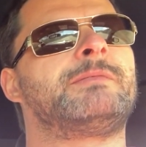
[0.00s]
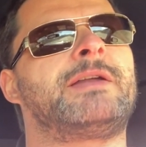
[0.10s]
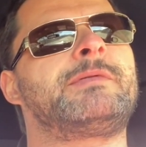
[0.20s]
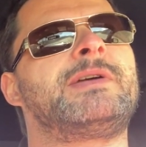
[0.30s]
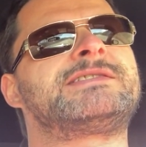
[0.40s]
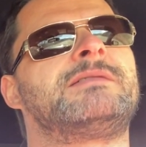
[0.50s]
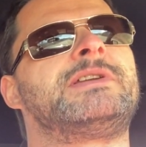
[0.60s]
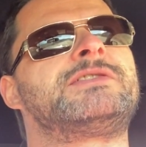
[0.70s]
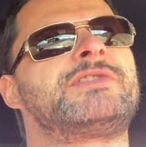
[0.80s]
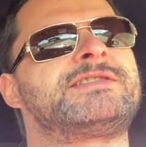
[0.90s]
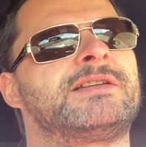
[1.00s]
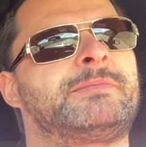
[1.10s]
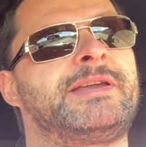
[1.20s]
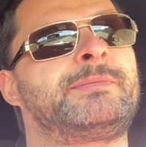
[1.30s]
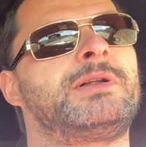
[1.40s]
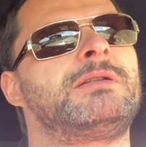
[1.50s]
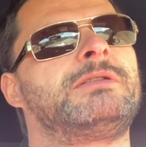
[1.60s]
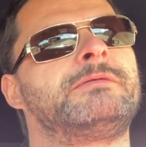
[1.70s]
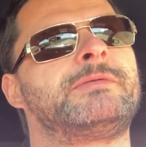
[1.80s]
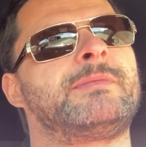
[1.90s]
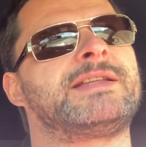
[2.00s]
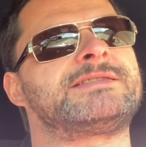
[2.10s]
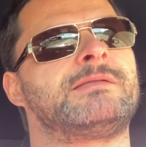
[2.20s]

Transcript: But we met some interesting people. We met